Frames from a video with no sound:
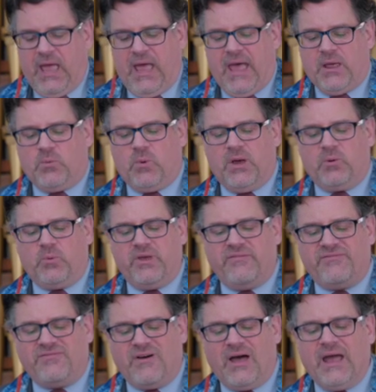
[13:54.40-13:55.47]
And when we
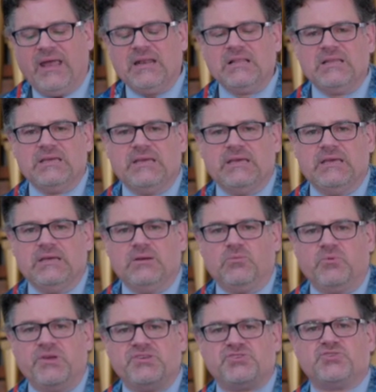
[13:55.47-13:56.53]
finally
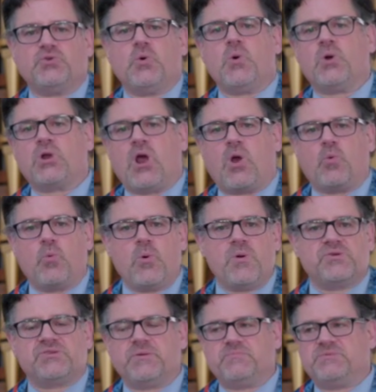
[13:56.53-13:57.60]
restored our
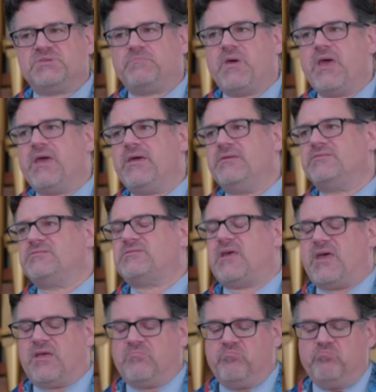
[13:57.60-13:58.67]
worship space
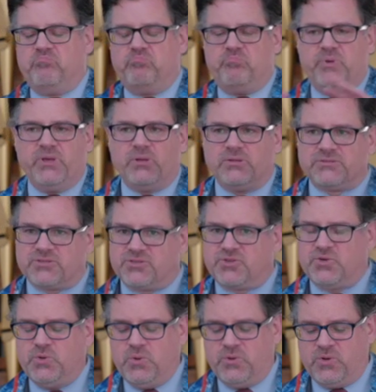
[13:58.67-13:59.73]
and built
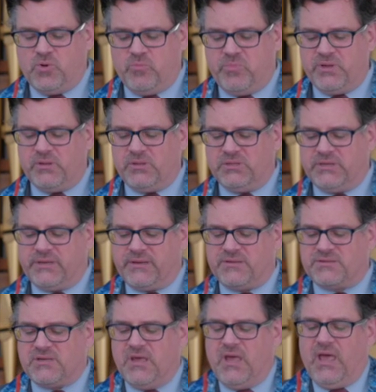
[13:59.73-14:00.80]
2 new
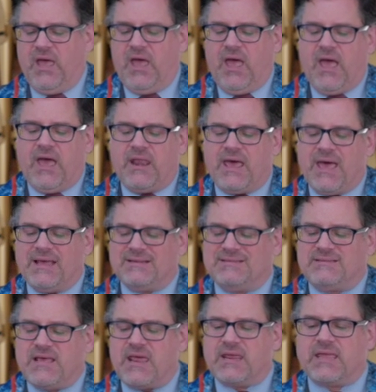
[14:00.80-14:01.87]
buildings and
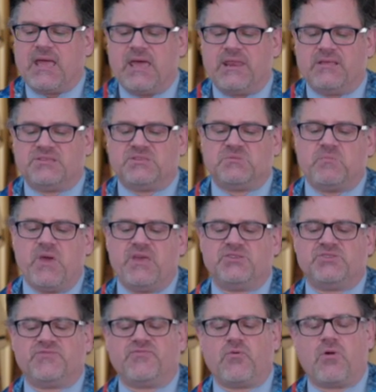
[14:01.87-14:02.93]
had dedicated
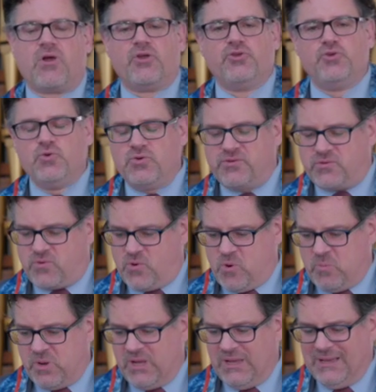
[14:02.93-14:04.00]
space for our youth
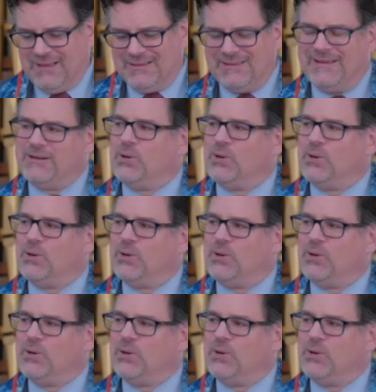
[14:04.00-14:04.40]
group, they